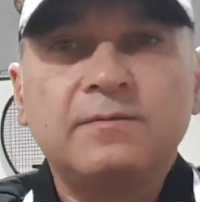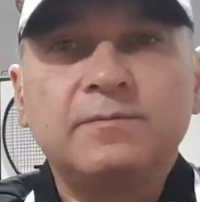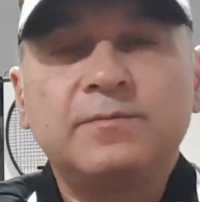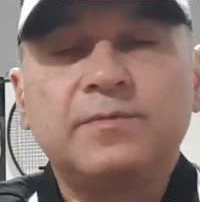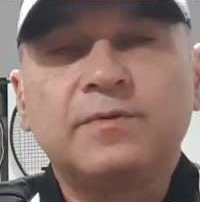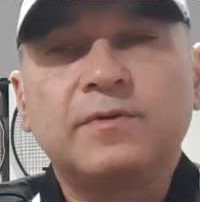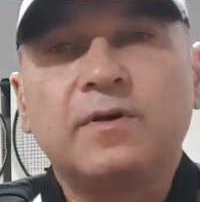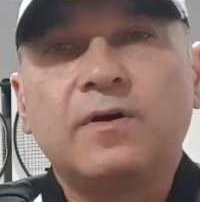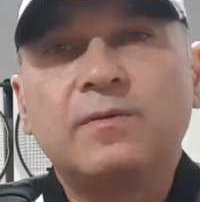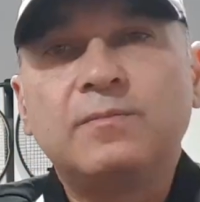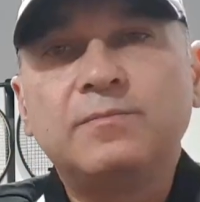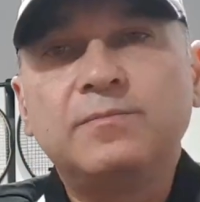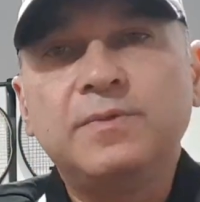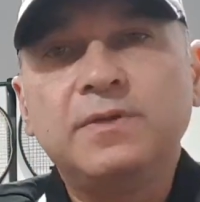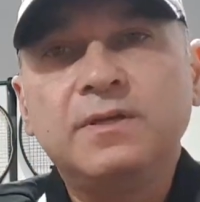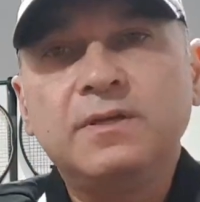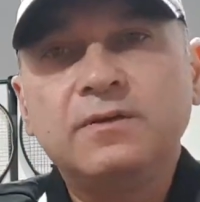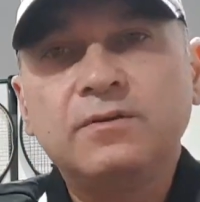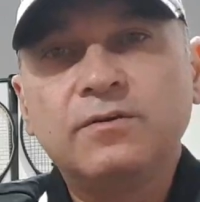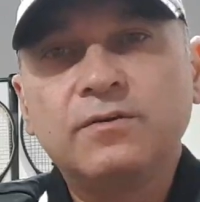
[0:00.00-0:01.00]
from
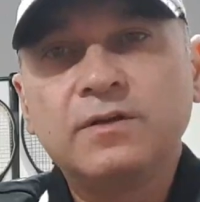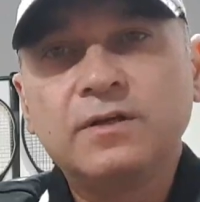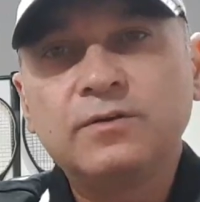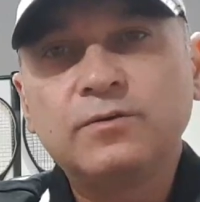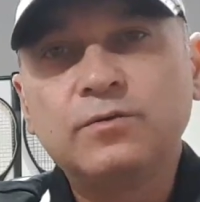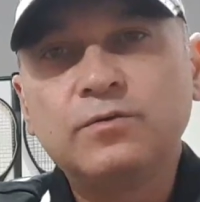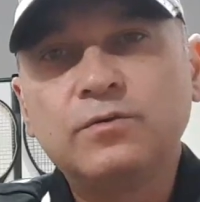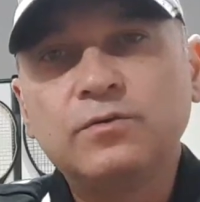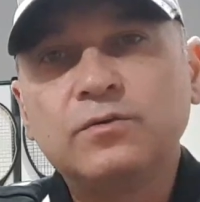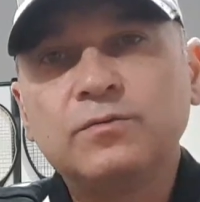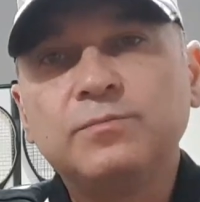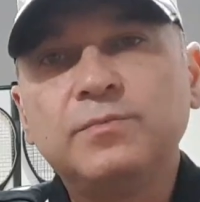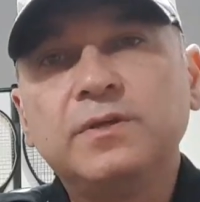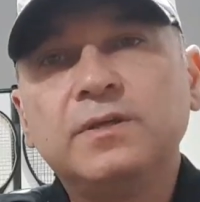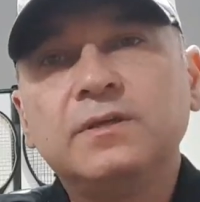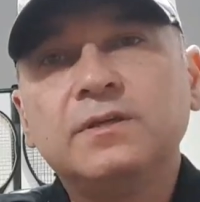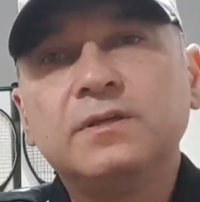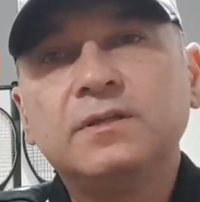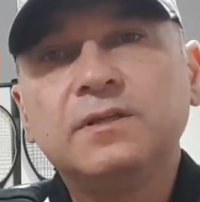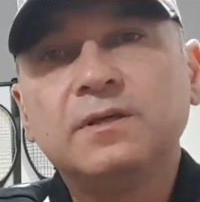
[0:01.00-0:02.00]
being on a court,
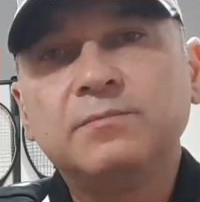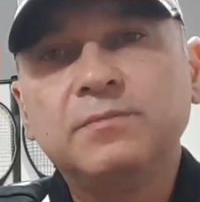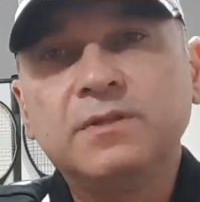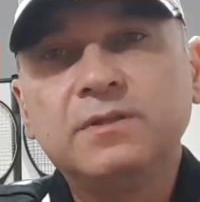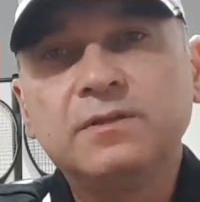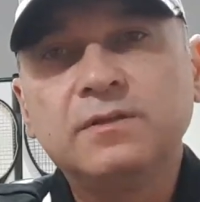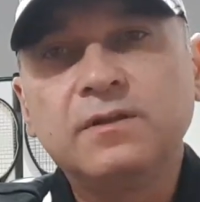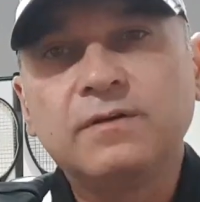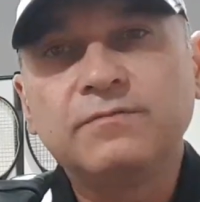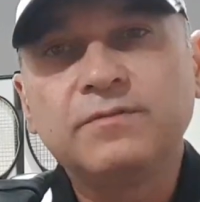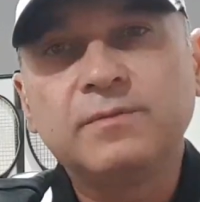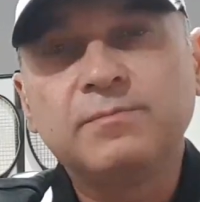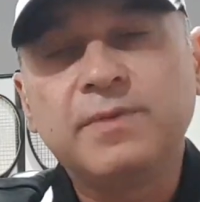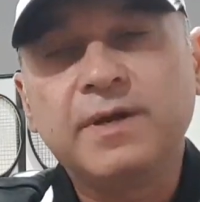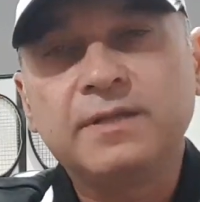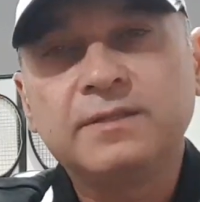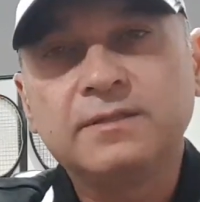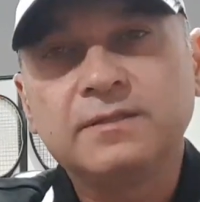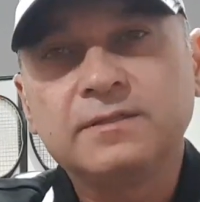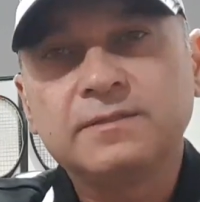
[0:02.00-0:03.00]
being in the middle of the
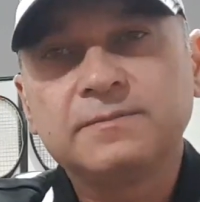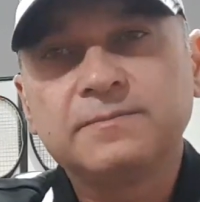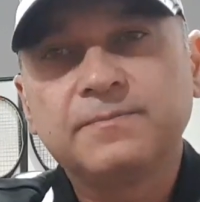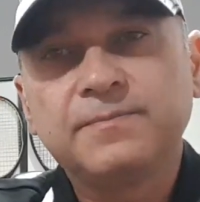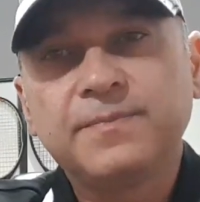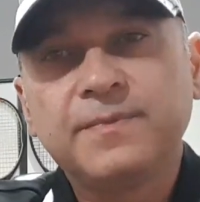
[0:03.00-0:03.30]
battle.